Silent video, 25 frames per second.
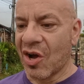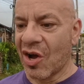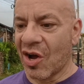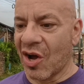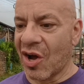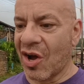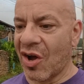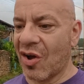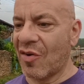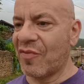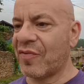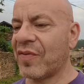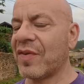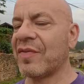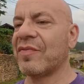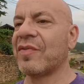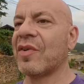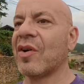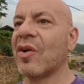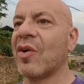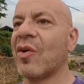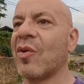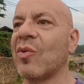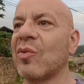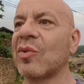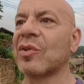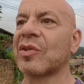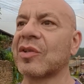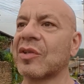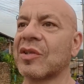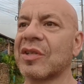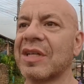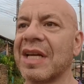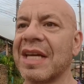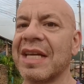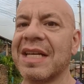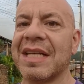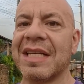off of the
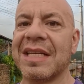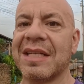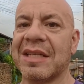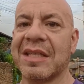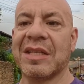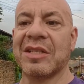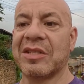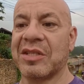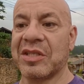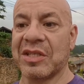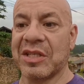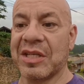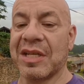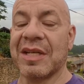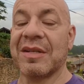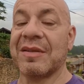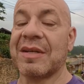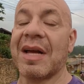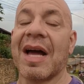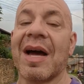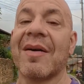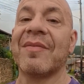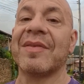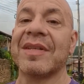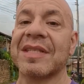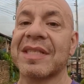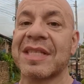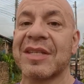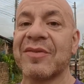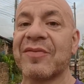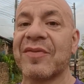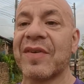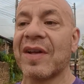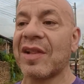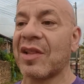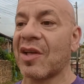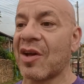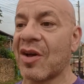holder, and it obviously
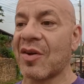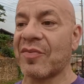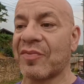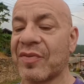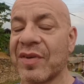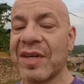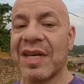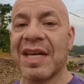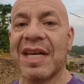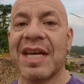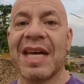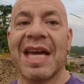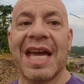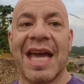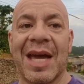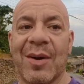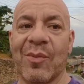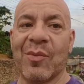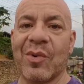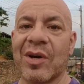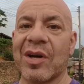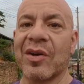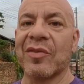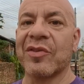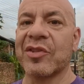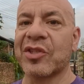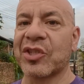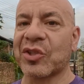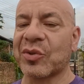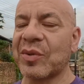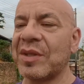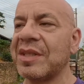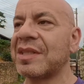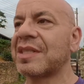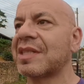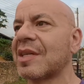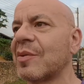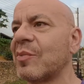fell off and went on the
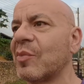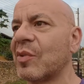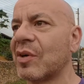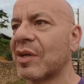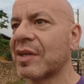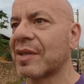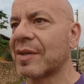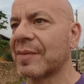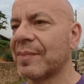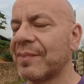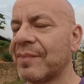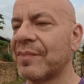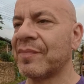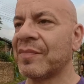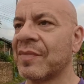street somewhere.